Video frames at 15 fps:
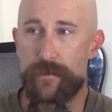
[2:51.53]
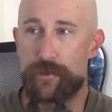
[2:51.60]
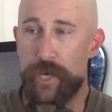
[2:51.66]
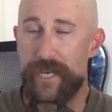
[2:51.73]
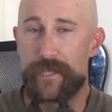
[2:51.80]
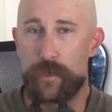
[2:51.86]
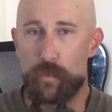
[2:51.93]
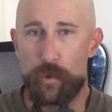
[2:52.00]

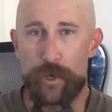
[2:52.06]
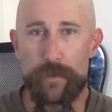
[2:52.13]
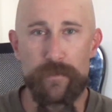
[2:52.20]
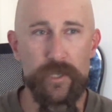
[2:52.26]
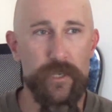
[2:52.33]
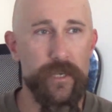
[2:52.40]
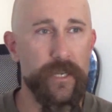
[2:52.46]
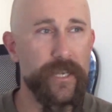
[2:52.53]
Jason
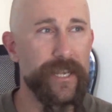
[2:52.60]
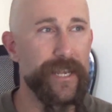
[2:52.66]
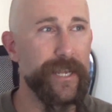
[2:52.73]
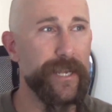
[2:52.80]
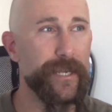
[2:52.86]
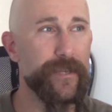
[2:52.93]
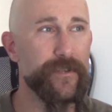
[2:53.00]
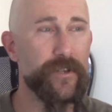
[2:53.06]
Williamson,
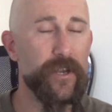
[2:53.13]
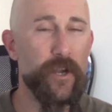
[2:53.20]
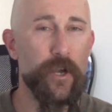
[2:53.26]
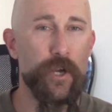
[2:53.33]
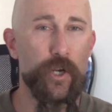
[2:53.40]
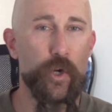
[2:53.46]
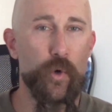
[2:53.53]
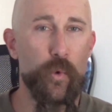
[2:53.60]
he is
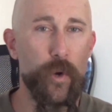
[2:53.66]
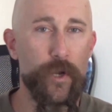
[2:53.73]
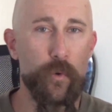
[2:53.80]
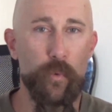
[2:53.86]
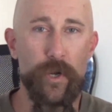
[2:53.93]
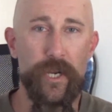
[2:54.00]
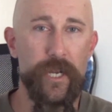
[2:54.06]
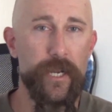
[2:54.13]
quick
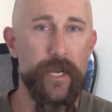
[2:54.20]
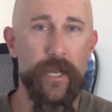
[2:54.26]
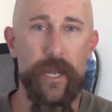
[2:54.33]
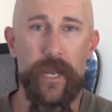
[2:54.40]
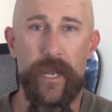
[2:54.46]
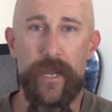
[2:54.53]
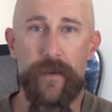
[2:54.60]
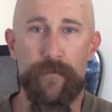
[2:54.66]
witted
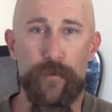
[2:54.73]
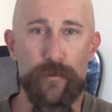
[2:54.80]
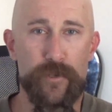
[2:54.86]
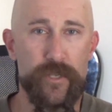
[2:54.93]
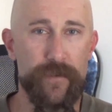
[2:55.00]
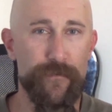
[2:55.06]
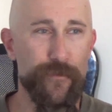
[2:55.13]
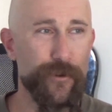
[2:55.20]
and
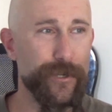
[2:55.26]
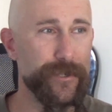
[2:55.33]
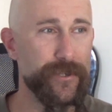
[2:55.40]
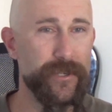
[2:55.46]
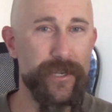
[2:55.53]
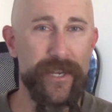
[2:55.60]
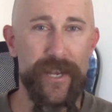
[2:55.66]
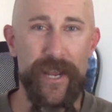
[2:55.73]

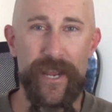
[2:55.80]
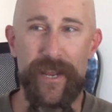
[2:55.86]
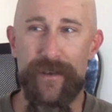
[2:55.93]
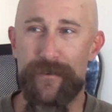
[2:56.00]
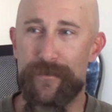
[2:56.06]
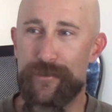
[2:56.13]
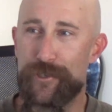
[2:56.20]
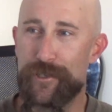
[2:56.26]
vociferous
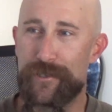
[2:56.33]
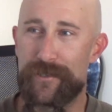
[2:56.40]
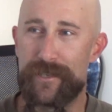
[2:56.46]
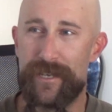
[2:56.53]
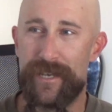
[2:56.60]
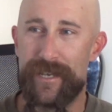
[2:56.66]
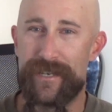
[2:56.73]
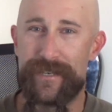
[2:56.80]
and just
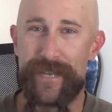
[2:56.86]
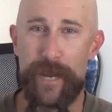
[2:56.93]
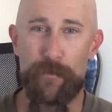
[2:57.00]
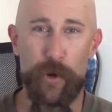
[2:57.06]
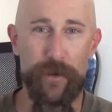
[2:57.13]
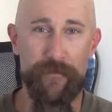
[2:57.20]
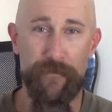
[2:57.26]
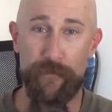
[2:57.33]
damn
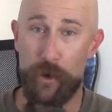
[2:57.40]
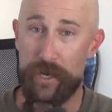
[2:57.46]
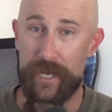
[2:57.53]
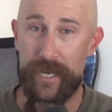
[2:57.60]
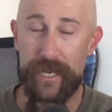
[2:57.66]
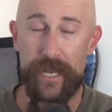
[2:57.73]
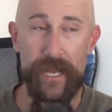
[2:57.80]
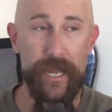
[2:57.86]
right
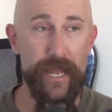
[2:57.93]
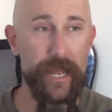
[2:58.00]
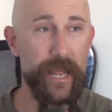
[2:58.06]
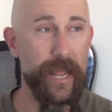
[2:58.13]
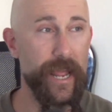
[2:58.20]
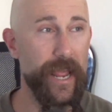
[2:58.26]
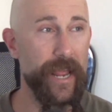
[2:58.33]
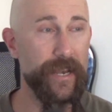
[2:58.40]
funny
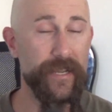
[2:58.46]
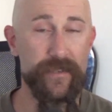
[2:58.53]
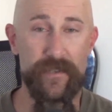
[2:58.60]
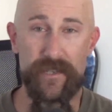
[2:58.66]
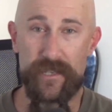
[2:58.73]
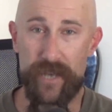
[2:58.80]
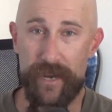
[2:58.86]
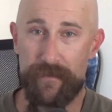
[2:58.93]
and
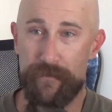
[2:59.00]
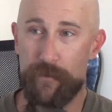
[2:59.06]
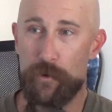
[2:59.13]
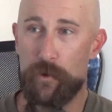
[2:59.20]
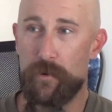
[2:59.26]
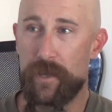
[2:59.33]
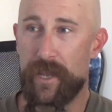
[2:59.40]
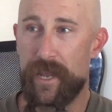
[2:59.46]

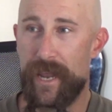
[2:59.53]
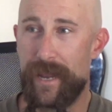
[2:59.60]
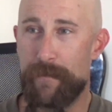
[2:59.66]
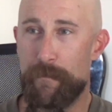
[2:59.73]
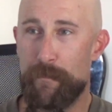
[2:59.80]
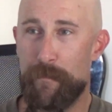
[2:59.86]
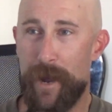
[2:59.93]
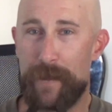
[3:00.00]
insightful and
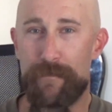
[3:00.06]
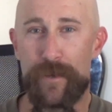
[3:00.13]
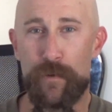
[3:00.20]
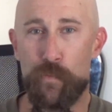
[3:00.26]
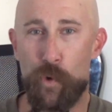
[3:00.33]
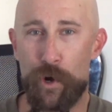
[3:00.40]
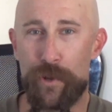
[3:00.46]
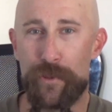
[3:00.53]
might be one of the